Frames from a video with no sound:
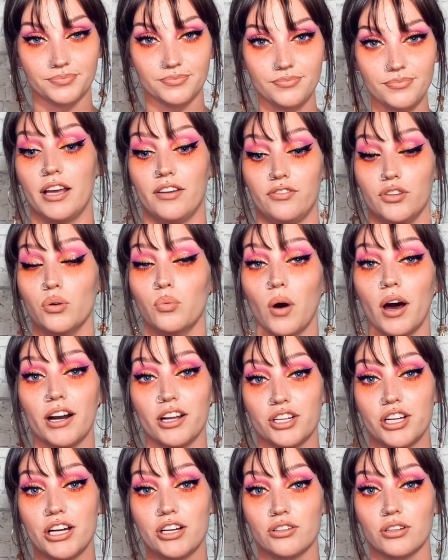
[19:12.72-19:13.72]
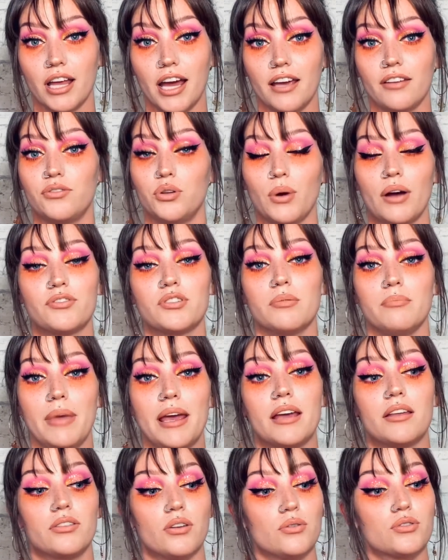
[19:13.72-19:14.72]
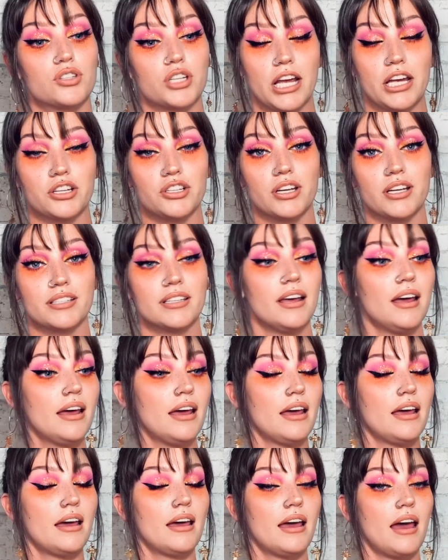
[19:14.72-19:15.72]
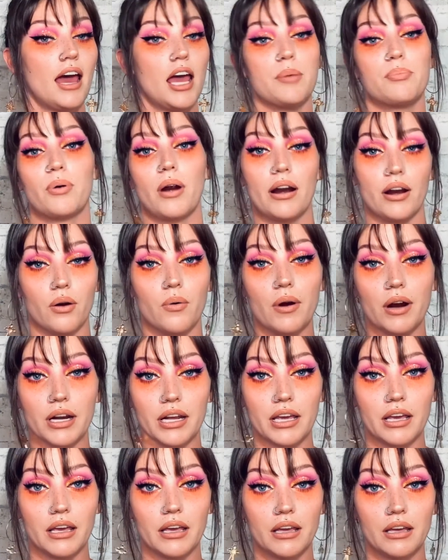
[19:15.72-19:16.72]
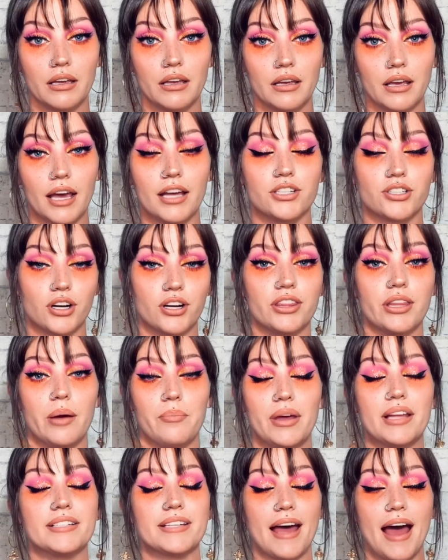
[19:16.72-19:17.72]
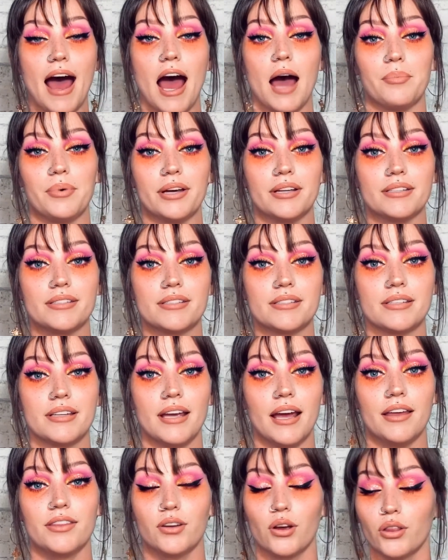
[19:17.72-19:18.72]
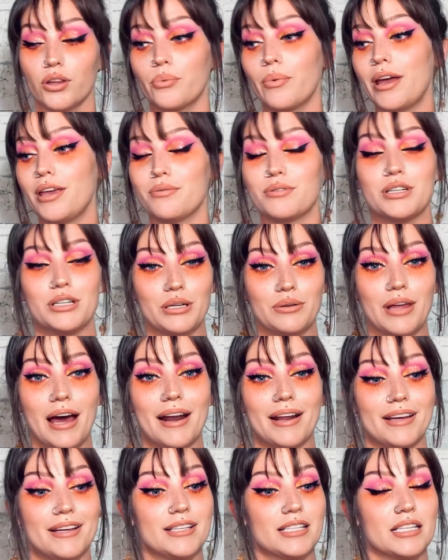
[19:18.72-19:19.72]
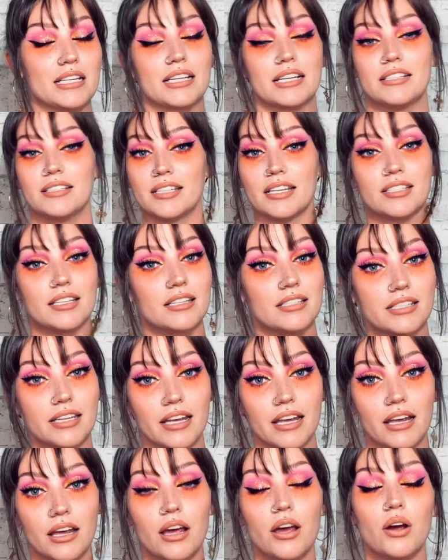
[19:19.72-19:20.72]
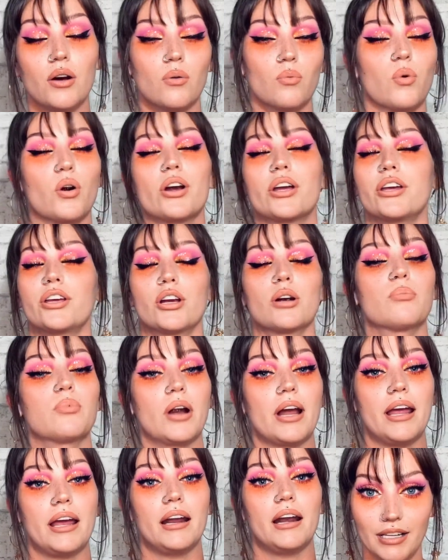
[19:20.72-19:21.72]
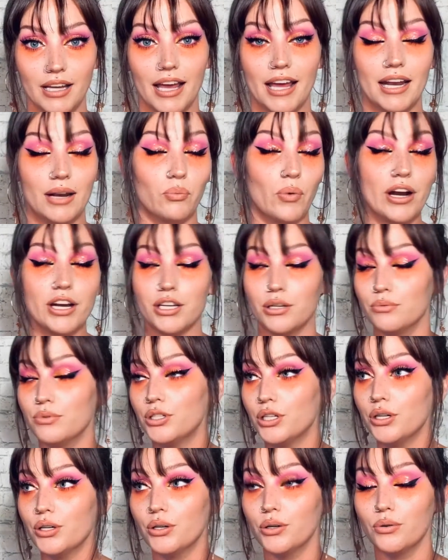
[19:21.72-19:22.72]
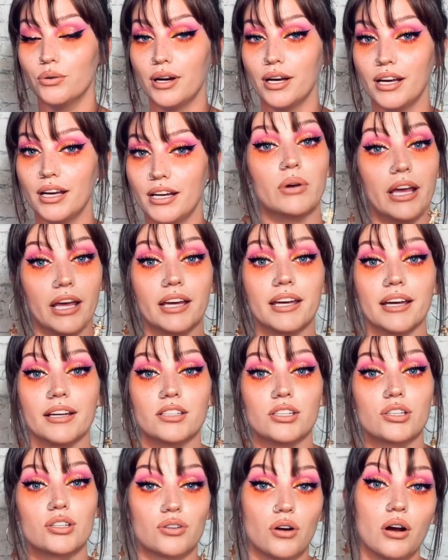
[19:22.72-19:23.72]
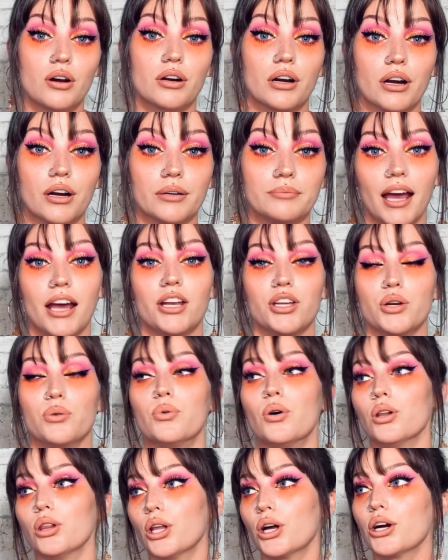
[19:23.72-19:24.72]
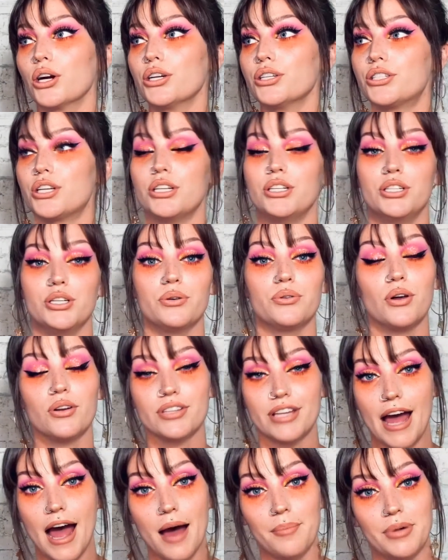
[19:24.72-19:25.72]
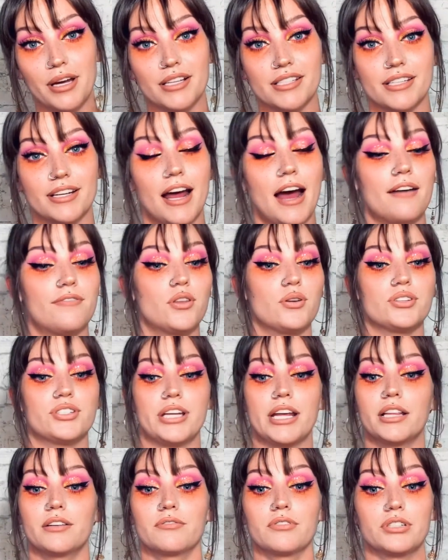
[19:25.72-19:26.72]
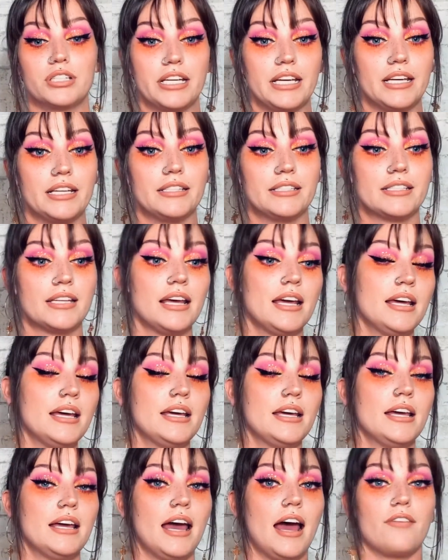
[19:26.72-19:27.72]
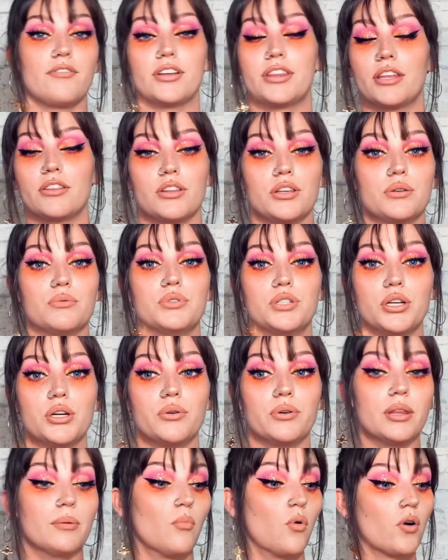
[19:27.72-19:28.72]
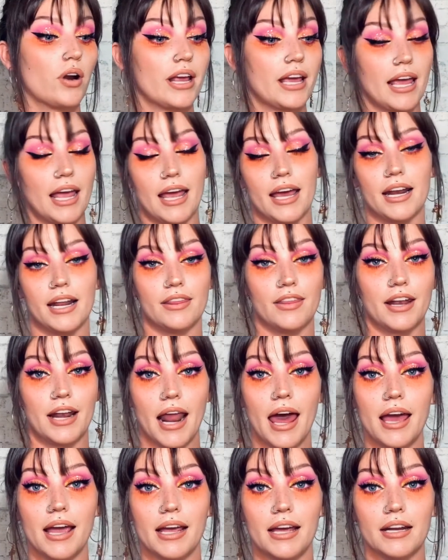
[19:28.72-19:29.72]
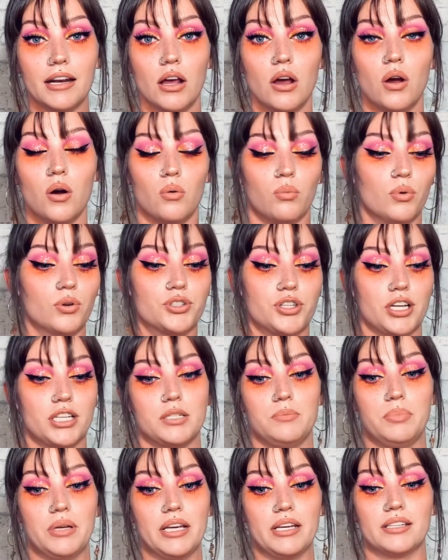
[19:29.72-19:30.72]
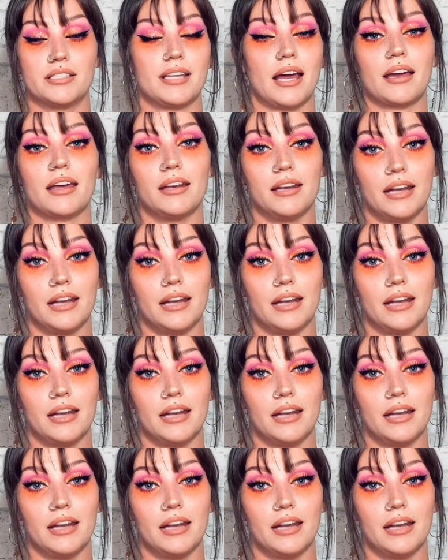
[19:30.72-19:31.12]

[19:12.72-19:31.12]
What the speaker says: If you want to change your life, you have to make those changes a priority and turn them into habits. And the only way you can do that is consistency, working your brain. And when you do, it gets stronger and you will learn to do those habits and have those daily routines. Everything that you do in the morning and in the night will just be second